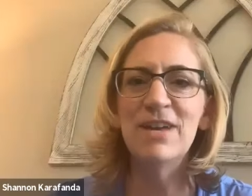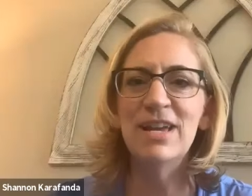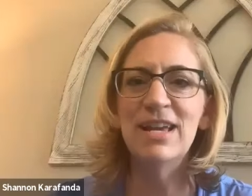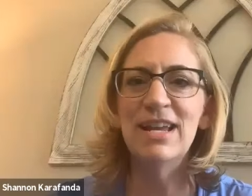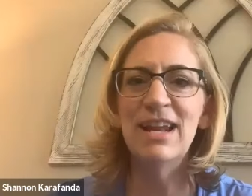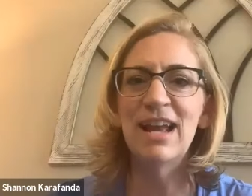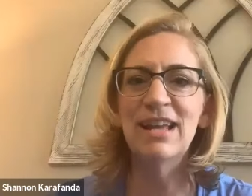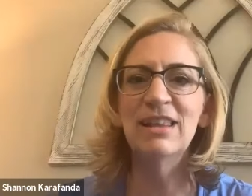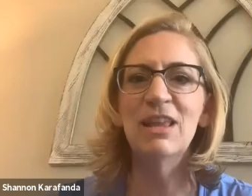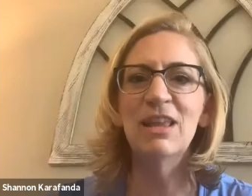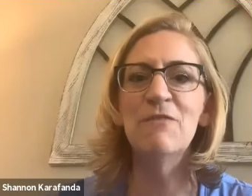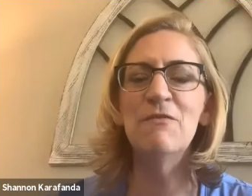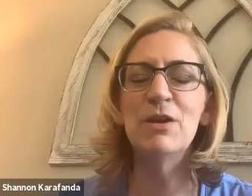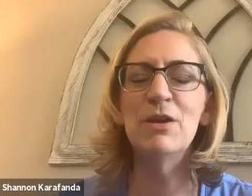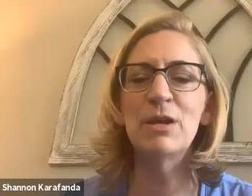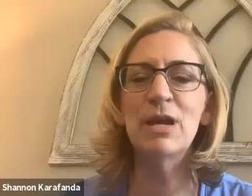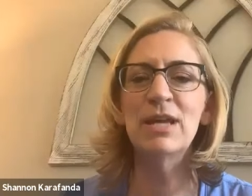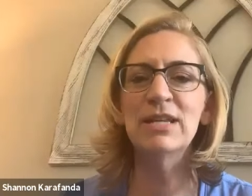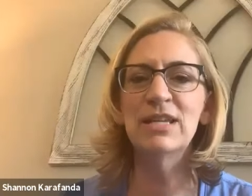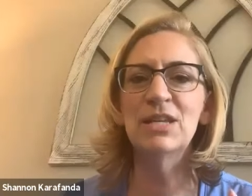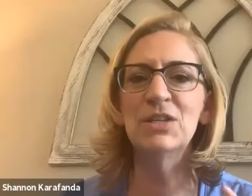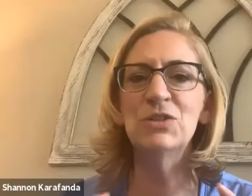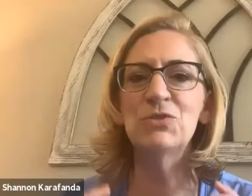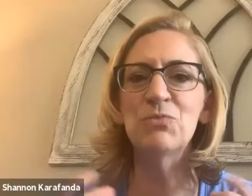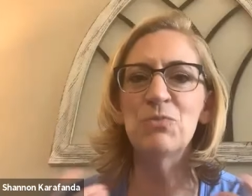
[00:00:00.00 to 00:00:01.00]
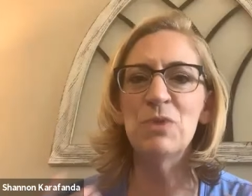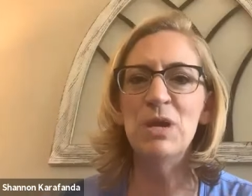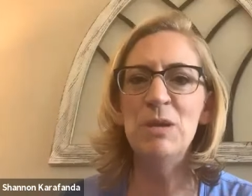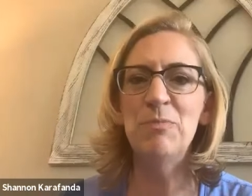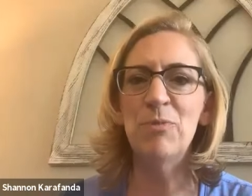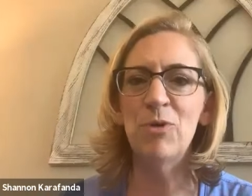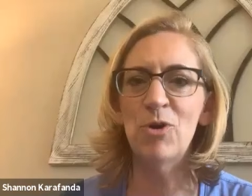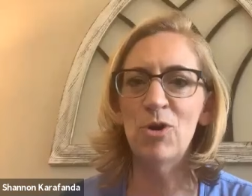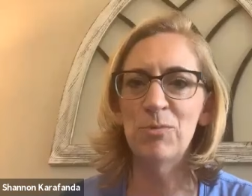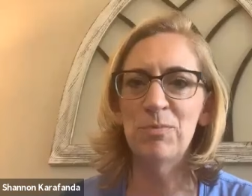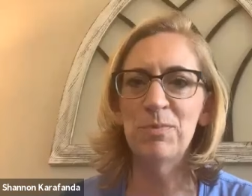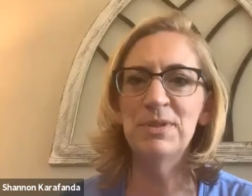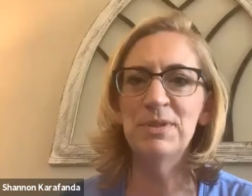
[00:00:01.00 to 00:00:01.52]
it i love it because it's
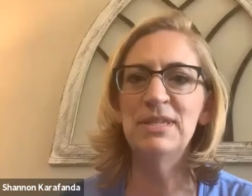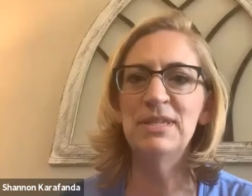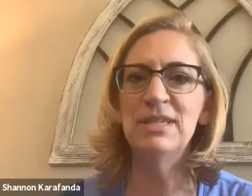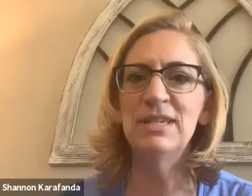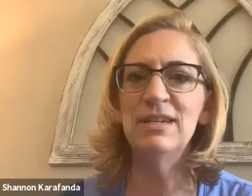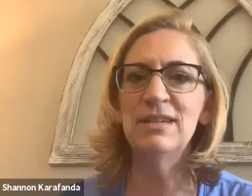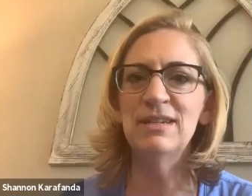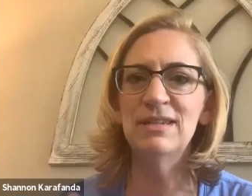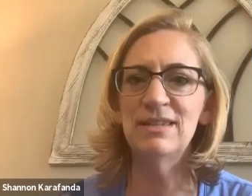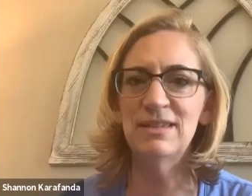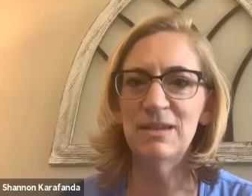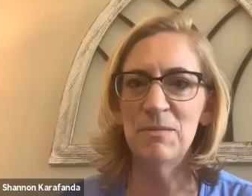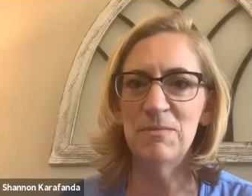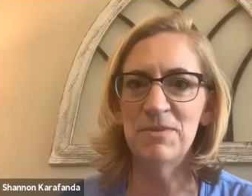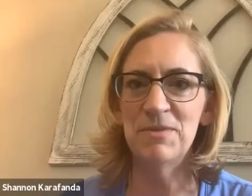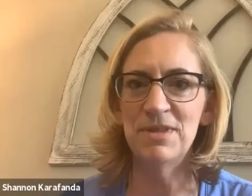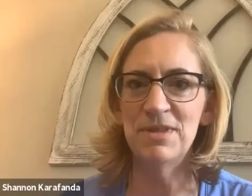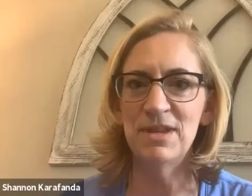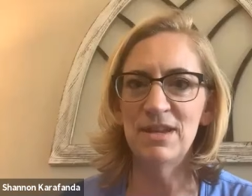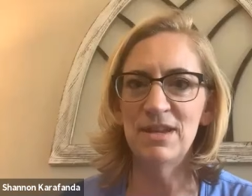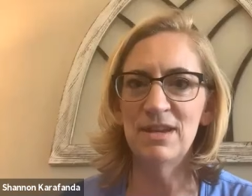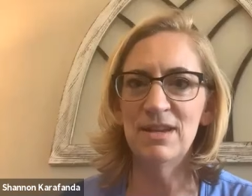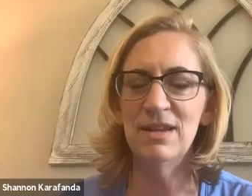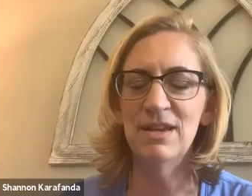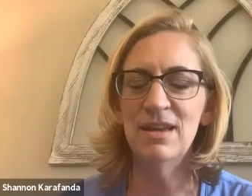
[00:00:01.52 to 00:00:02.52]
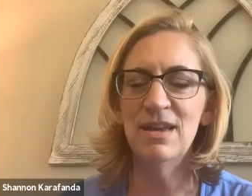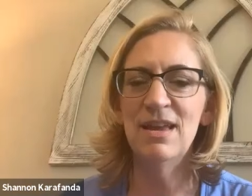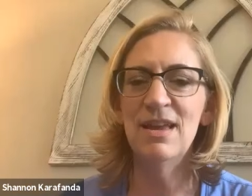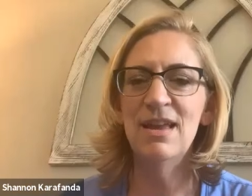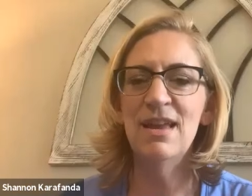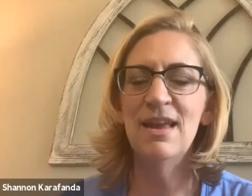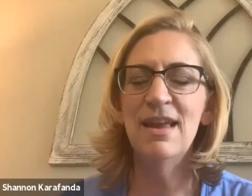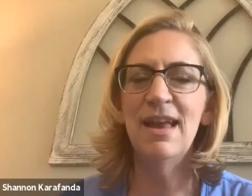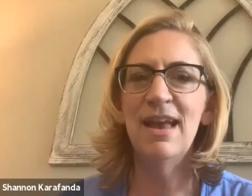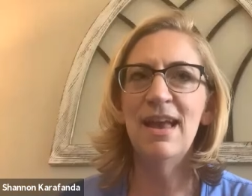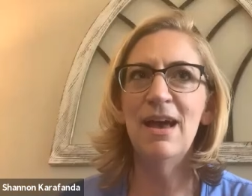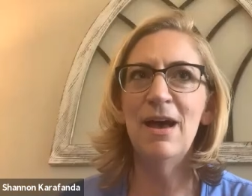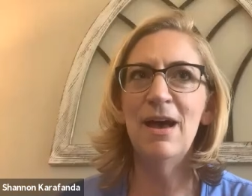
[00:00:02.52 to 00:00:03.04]
repurposing something
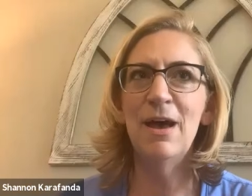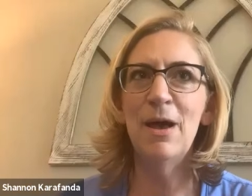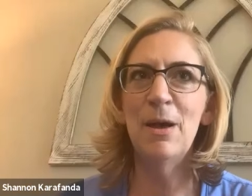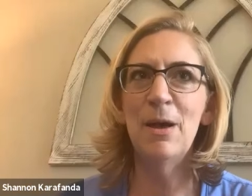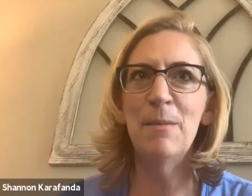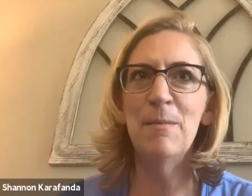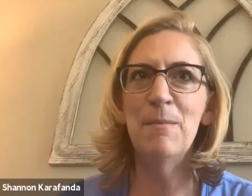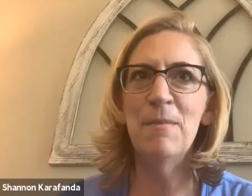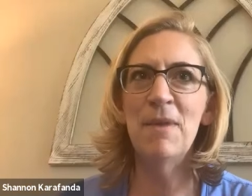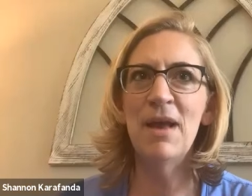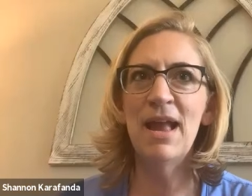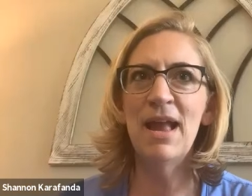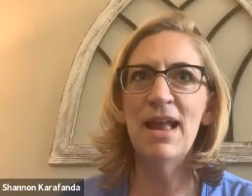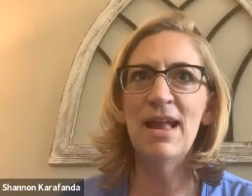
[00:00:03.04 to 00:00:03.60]
um,